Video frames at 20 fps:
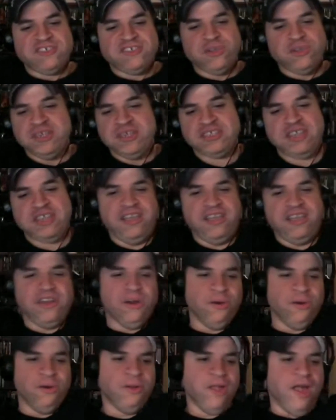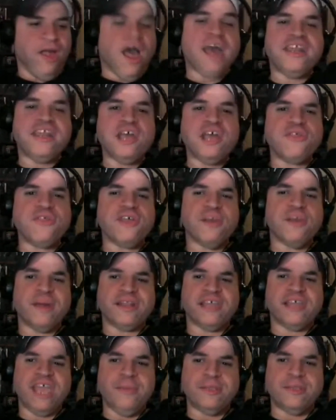So this, you know, and the other thing about
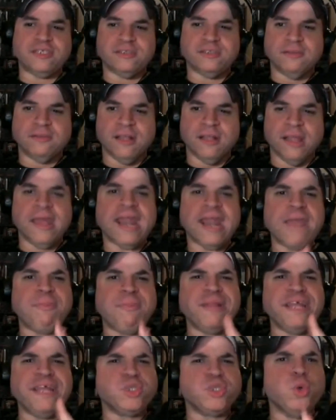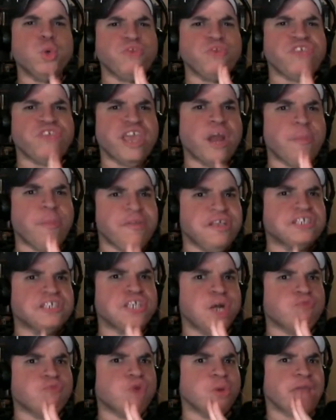the game is, and I played two J R P Gs
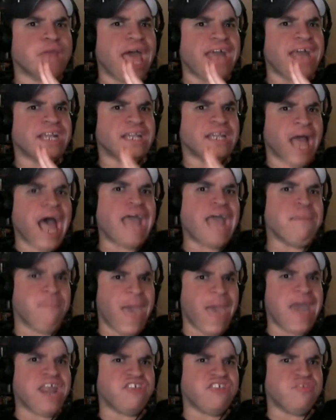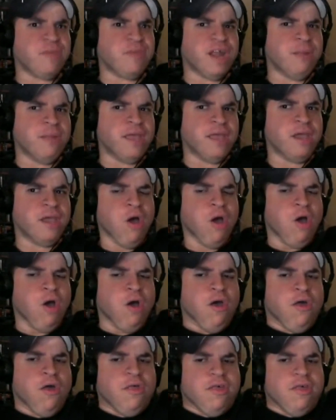in a row that had time management. I'm like,
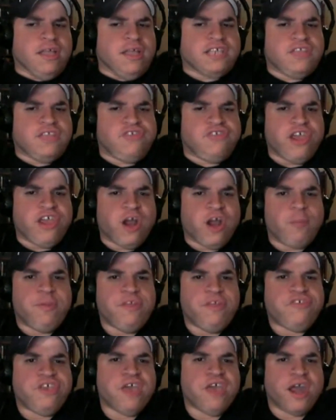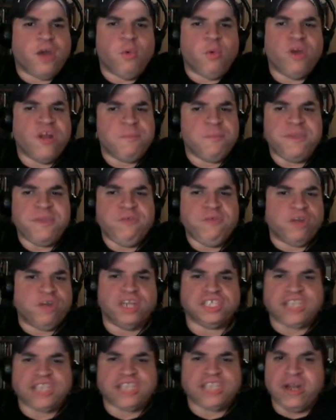it's a J R P G. I don't want to be
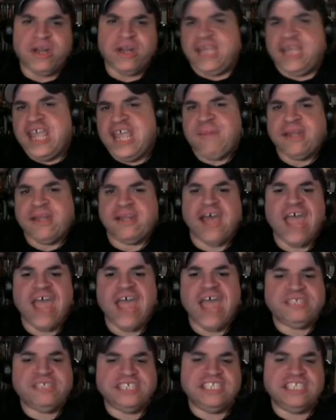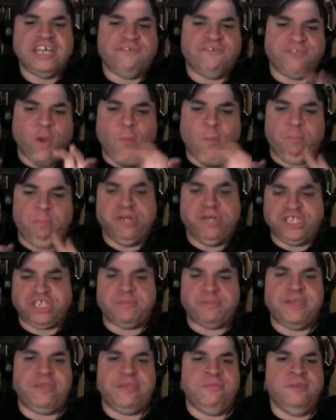rushed. I want to take my time with stuff. Don't
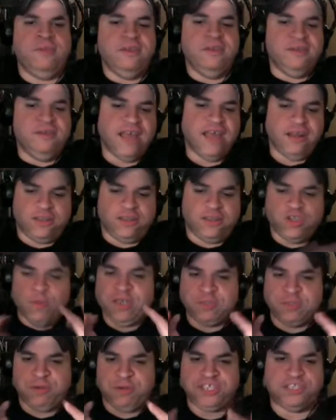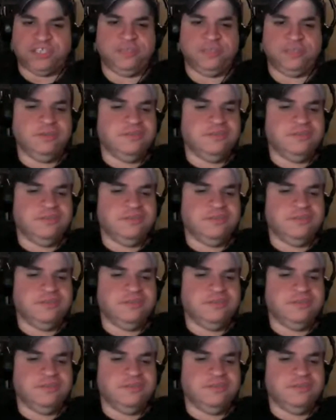push me. I have too much pressure.